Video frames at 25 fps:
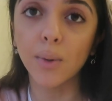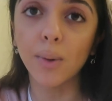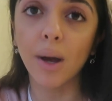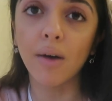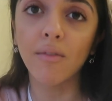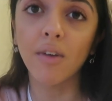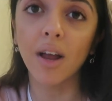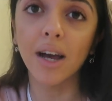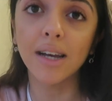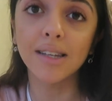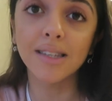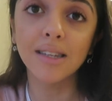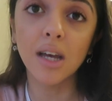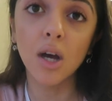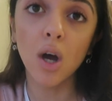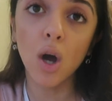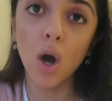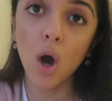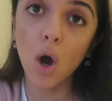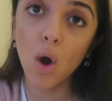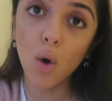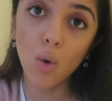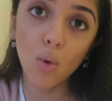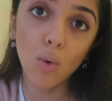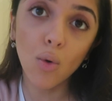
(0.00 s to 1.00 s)
We have lights
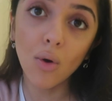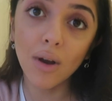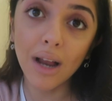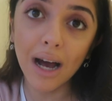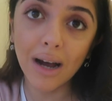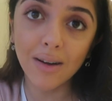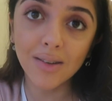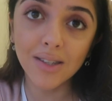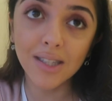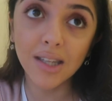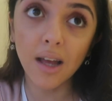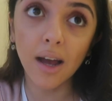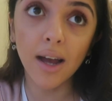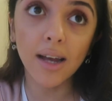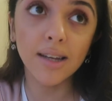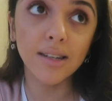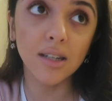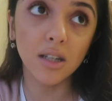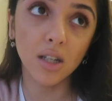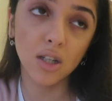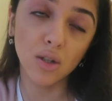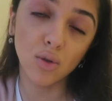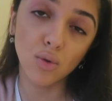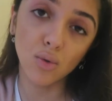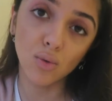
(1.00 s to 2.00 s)
all
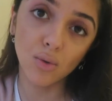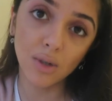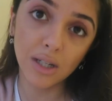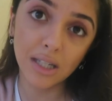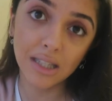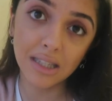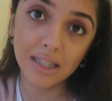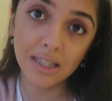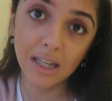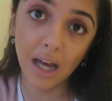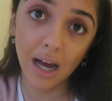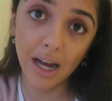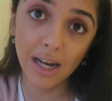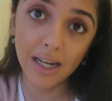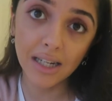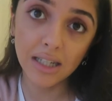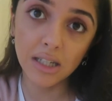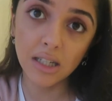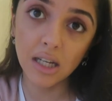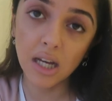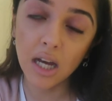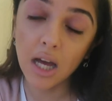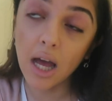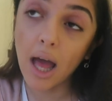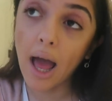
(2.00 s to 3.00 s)
outside and all
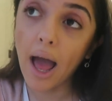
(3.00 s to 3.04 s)
inside.